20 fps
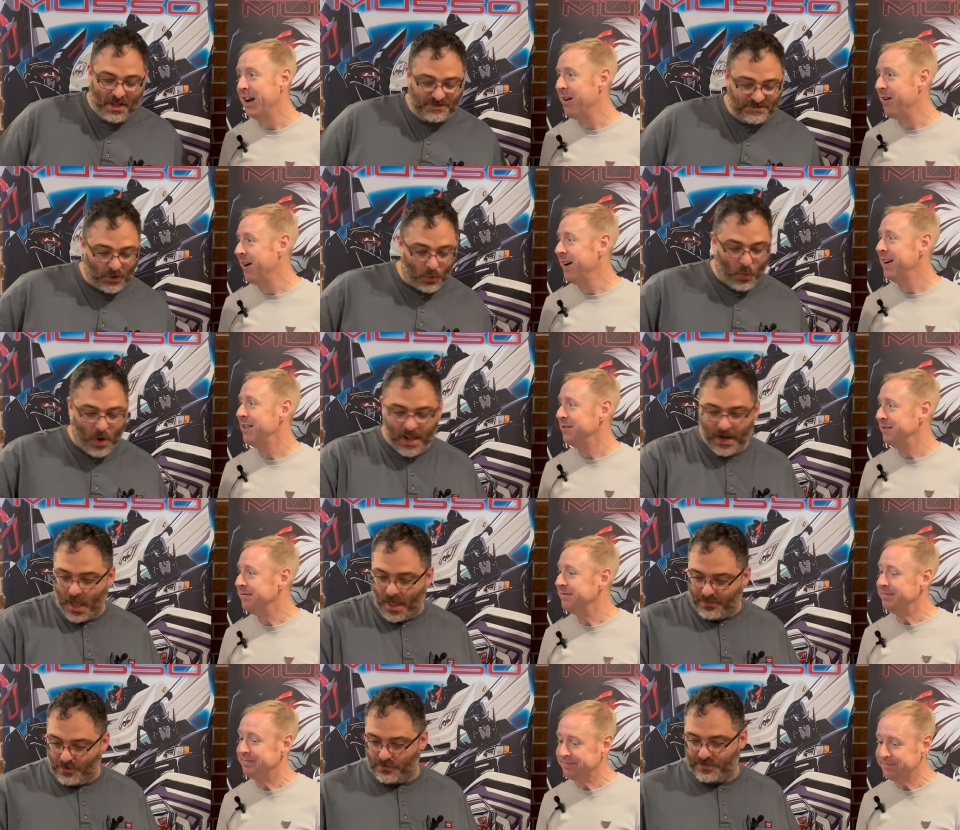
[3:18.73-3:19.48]
Speaker 1: so right.
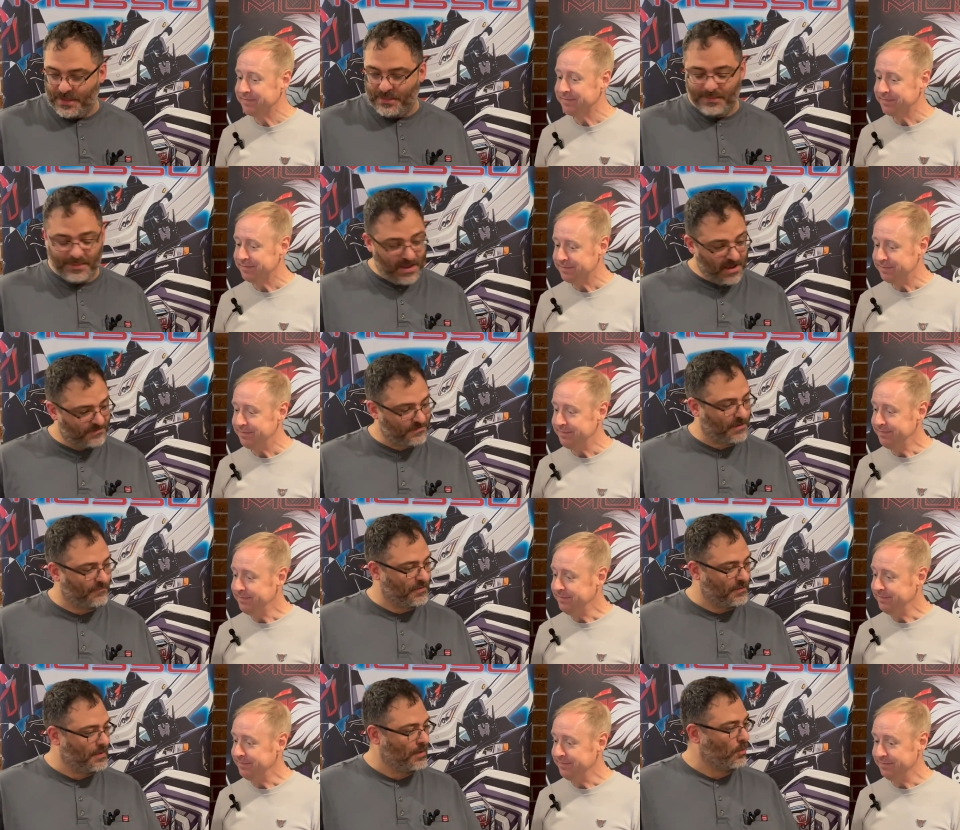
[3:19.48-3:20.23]
what other than
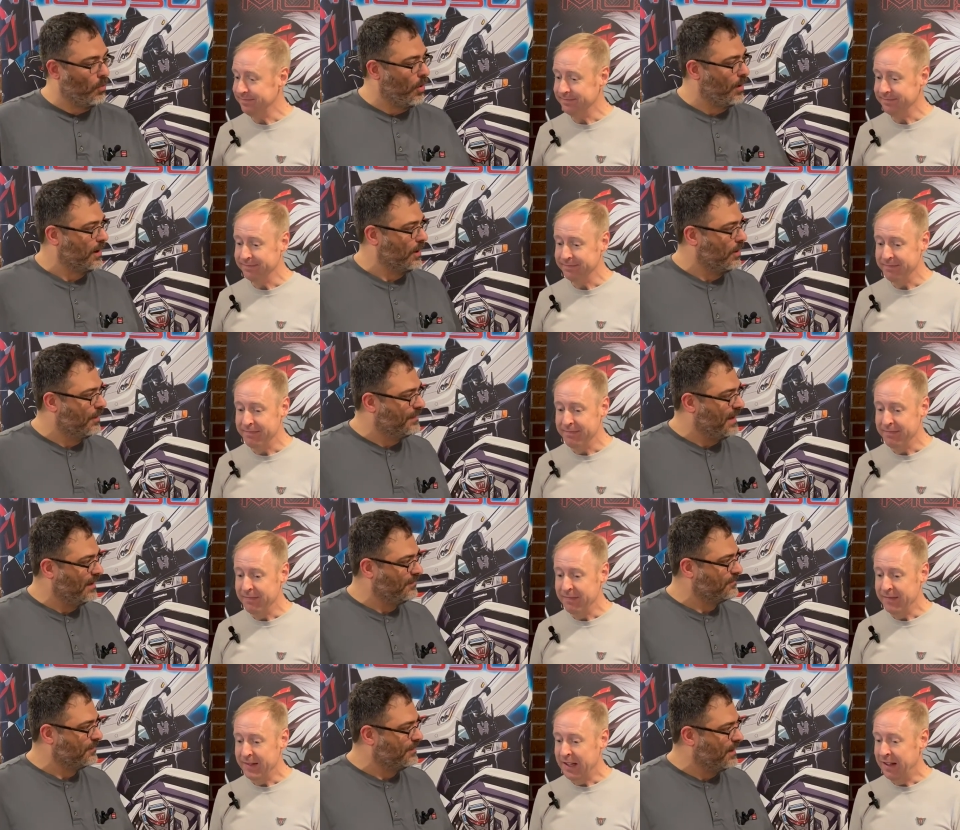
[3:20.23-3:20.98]
this have you been working on?
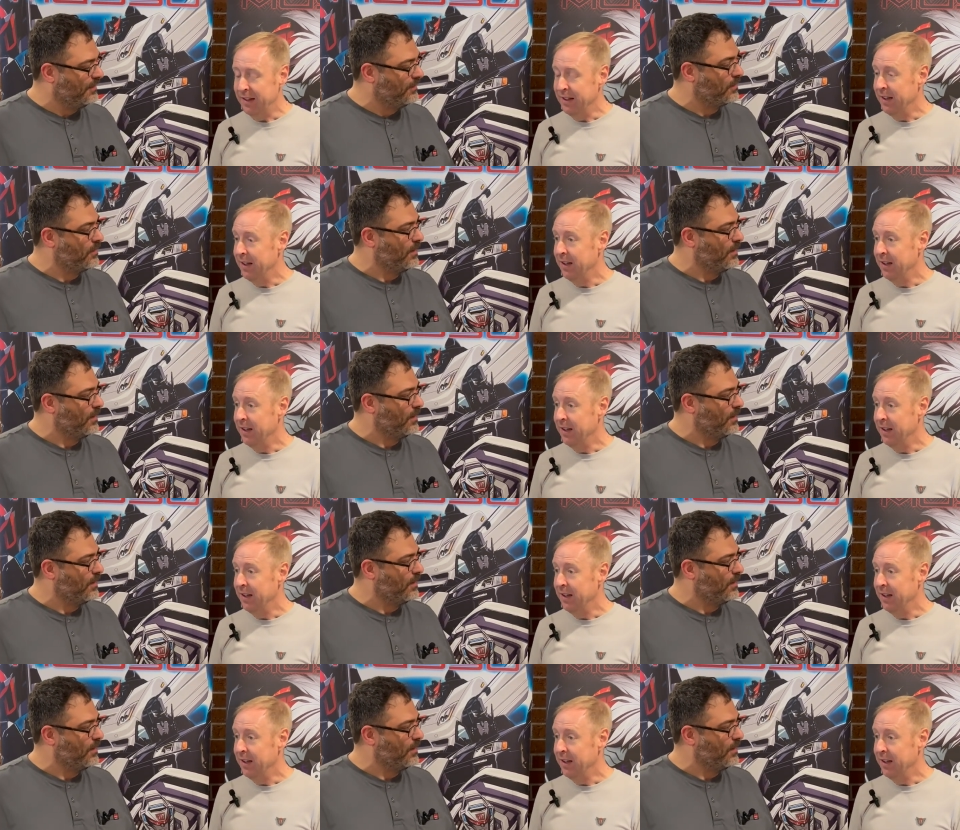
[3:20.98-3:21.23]
That's another